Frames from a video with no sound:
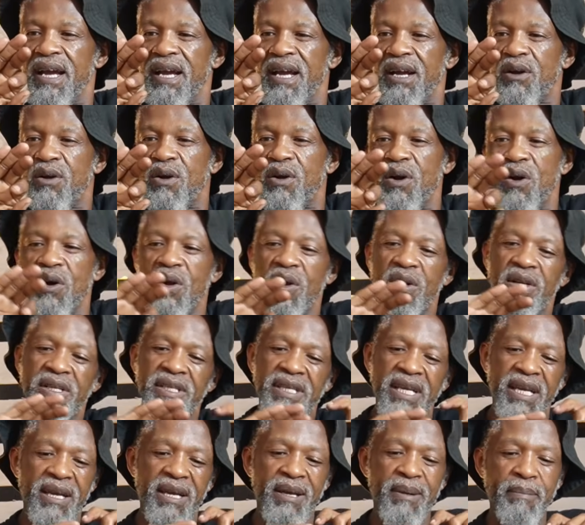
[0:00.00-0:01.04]
called
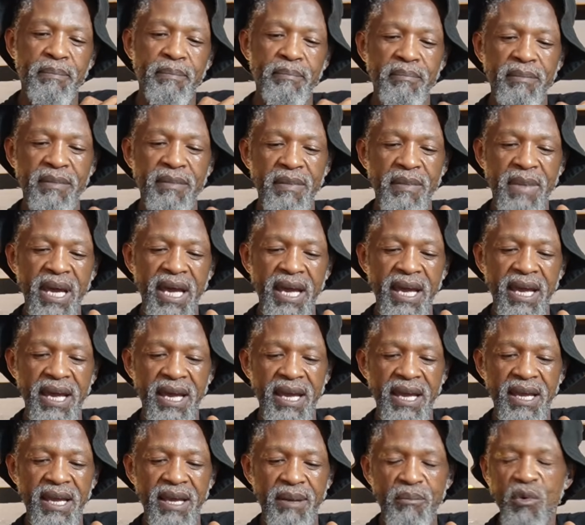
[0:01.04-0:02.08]
Me
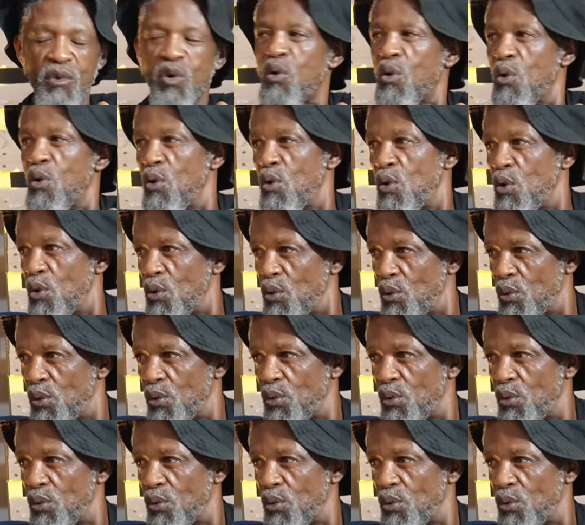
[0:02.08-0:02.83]
Mogolo.